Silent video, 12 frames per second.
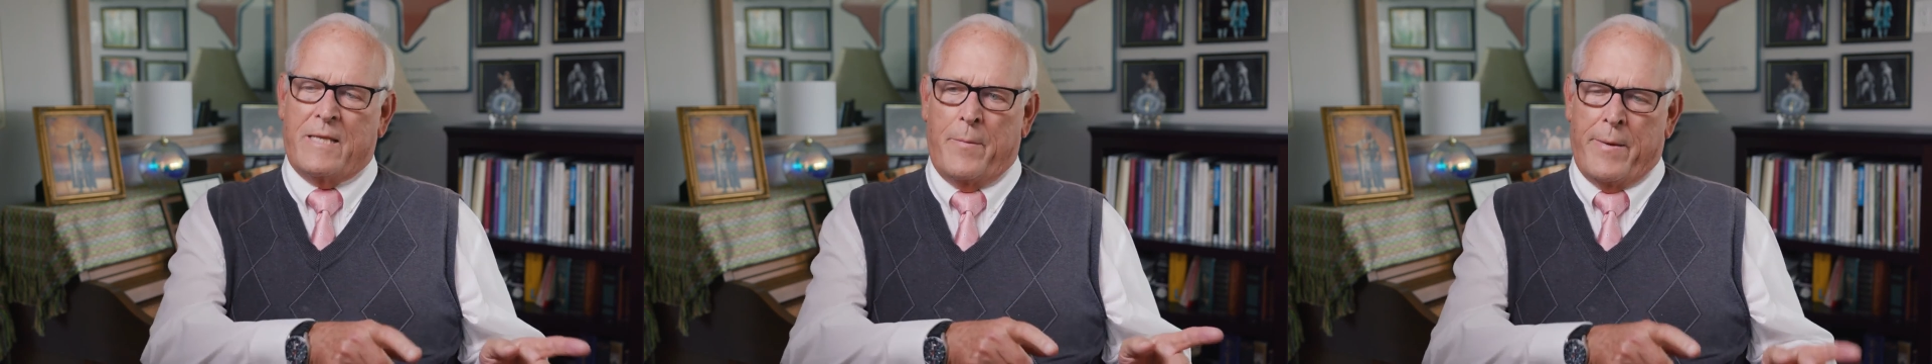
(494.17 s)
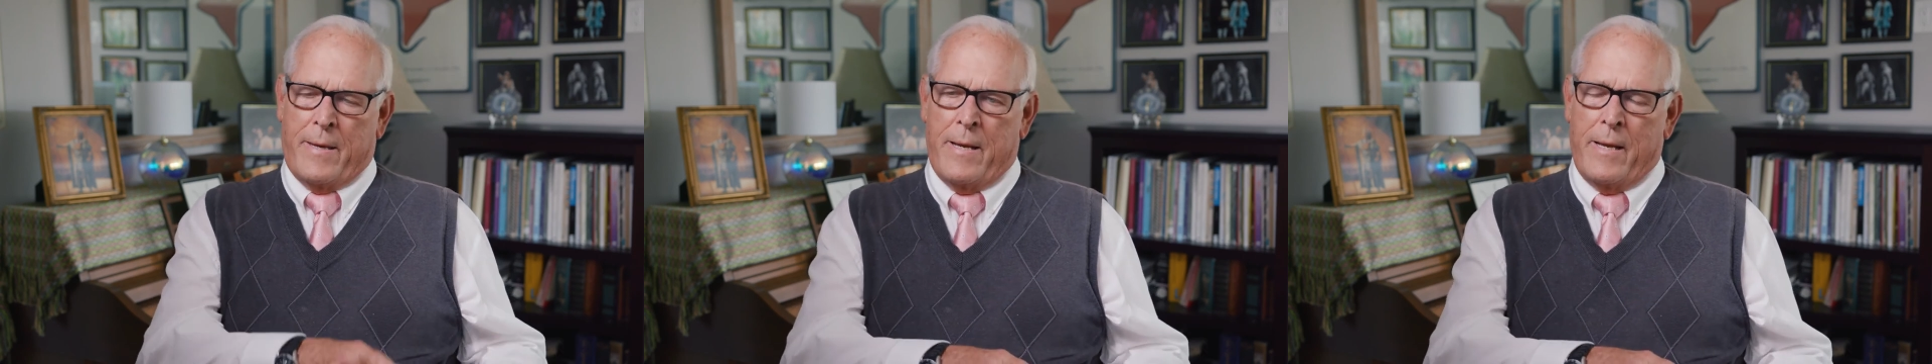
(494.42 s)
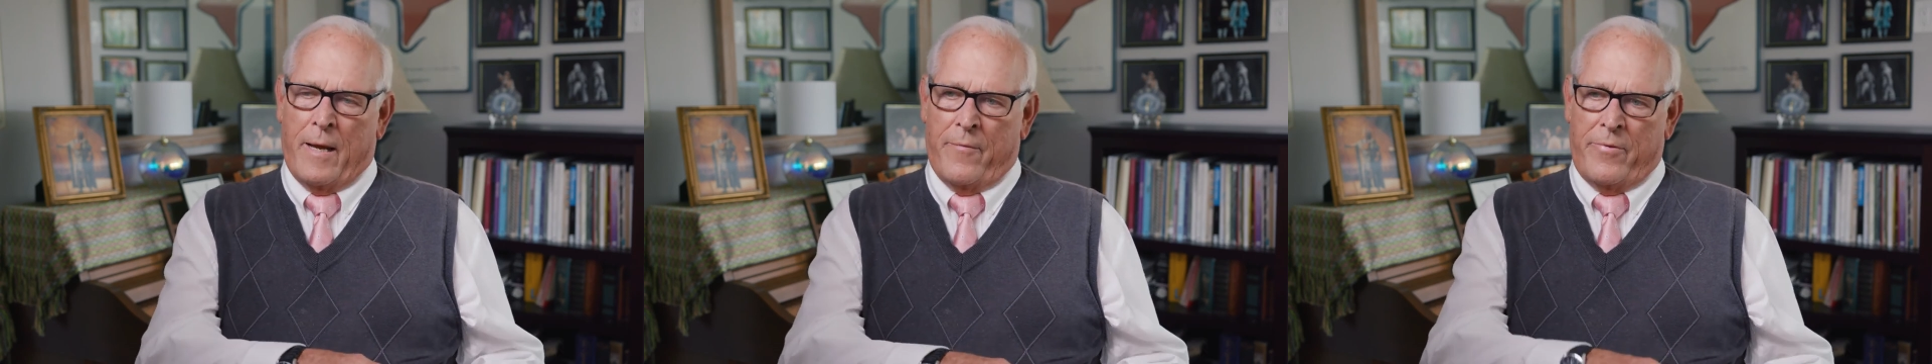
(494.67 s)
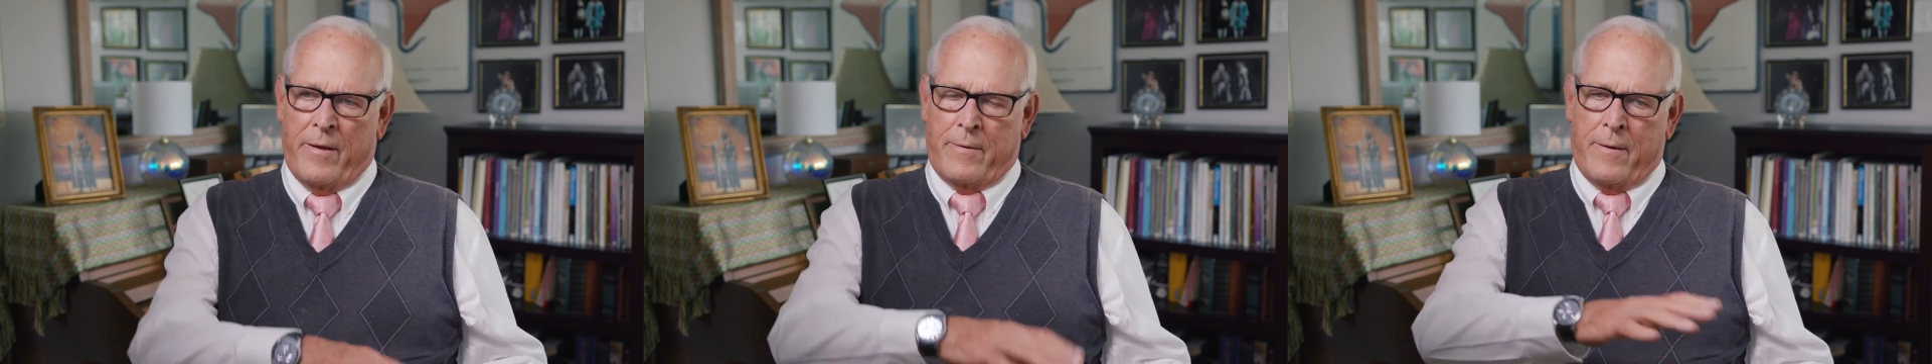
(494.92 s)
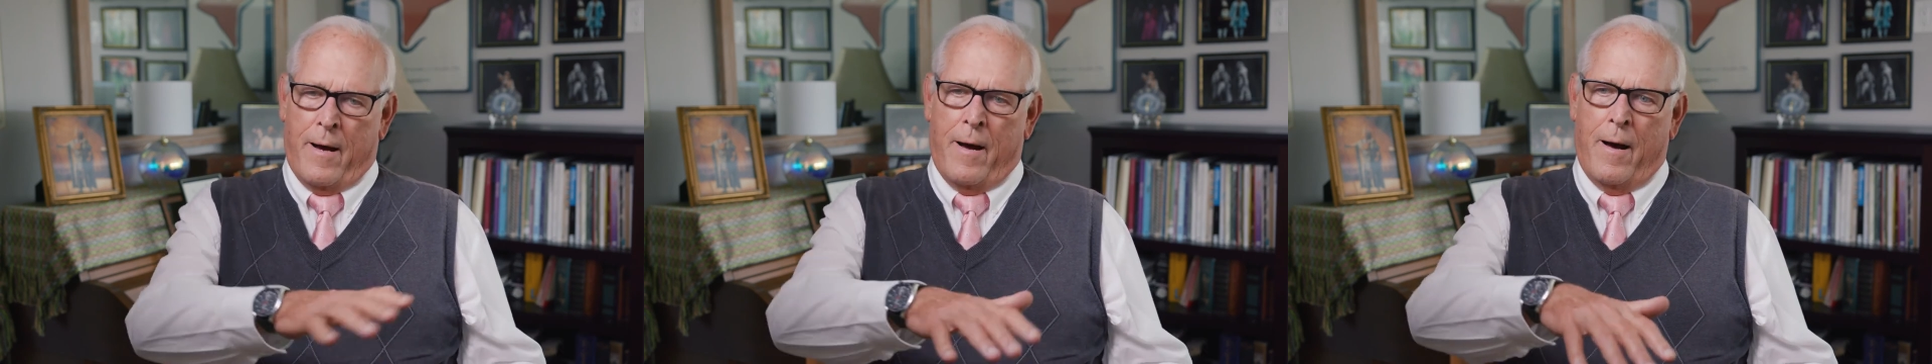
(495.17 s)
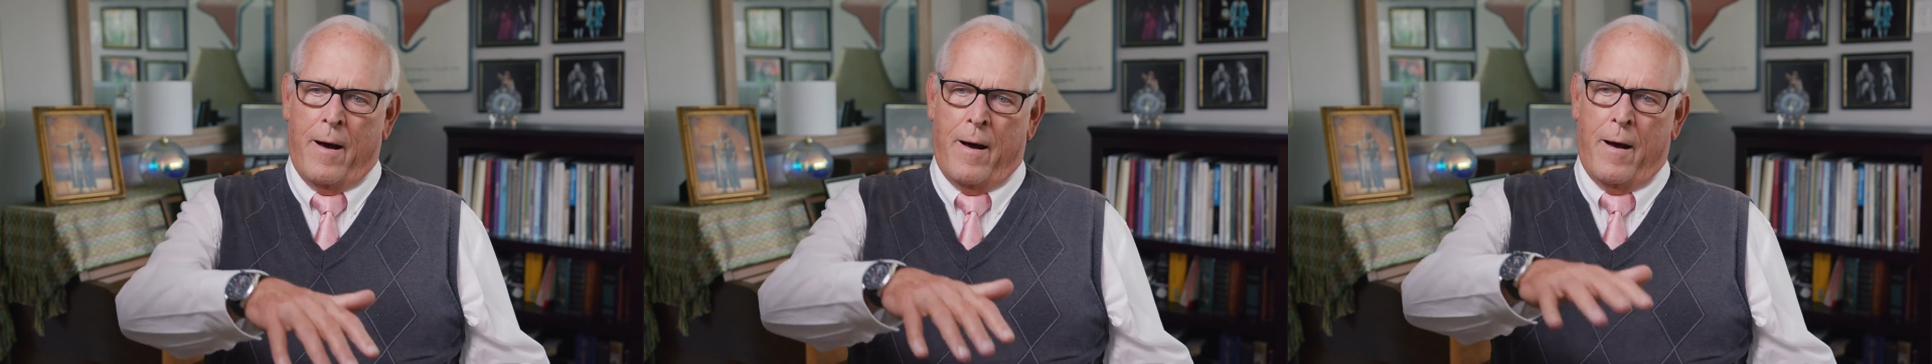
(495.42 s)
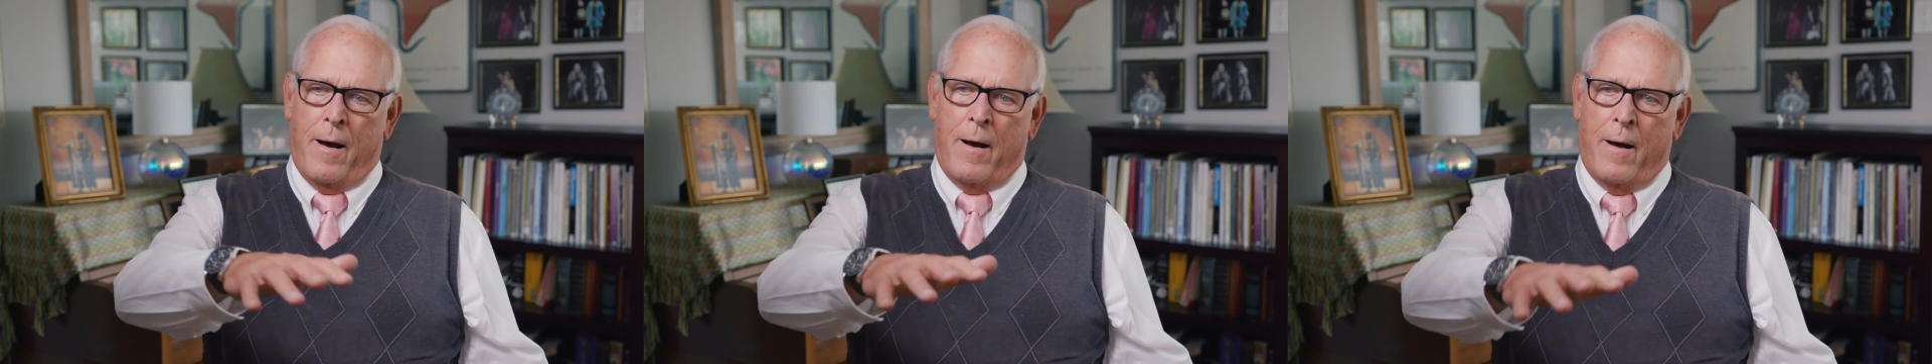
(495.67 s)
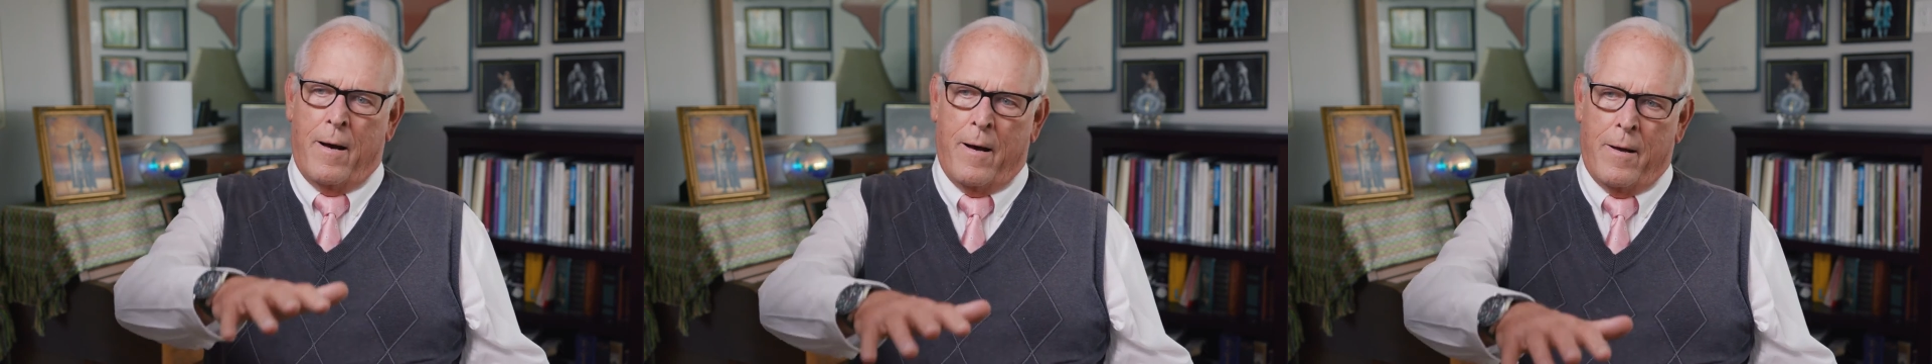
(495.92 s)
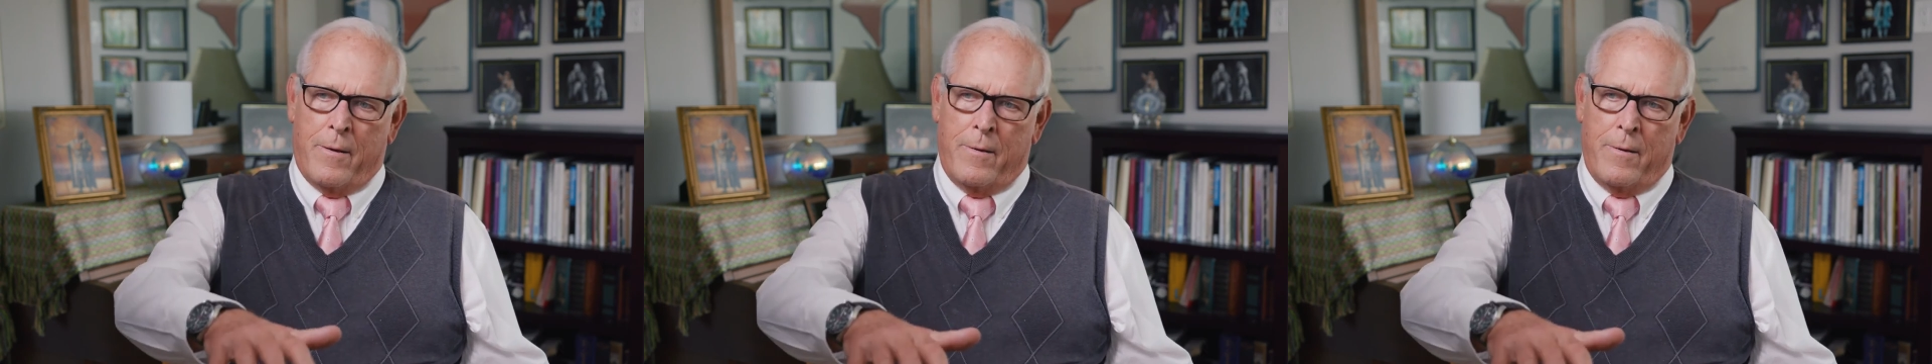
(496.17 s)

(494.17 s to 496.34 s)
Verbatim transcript: at the beginning of the da